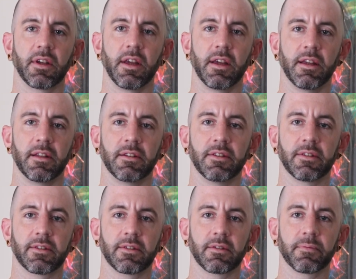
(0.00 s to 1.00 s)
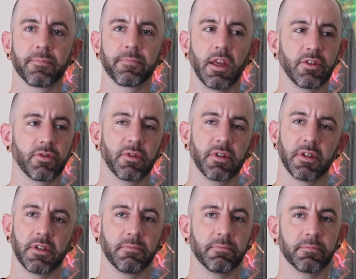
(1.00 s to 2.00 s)
And it's
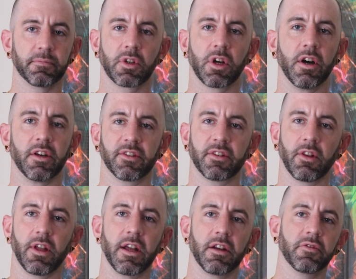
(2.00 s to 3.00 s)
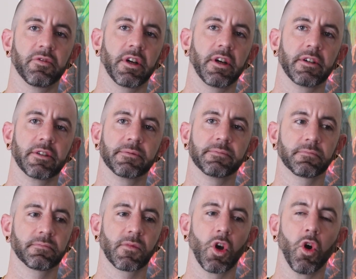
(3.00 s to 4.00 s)
really caused a lot of
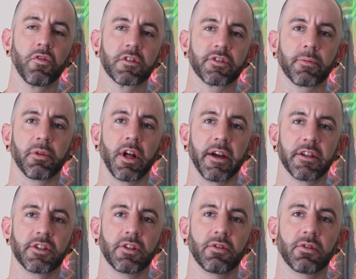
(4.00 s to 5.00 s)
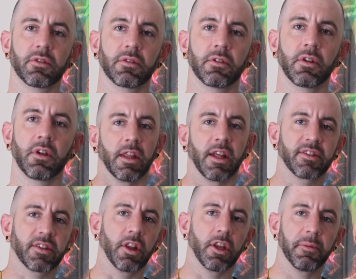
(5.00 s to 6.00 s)
oversupply issues. That's
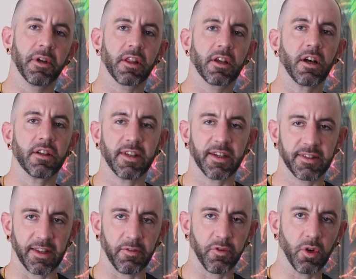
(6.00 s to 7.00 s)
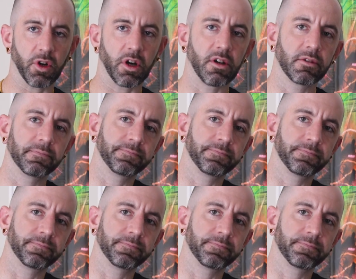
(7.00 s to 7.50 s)
a little bit of the context of that phone call.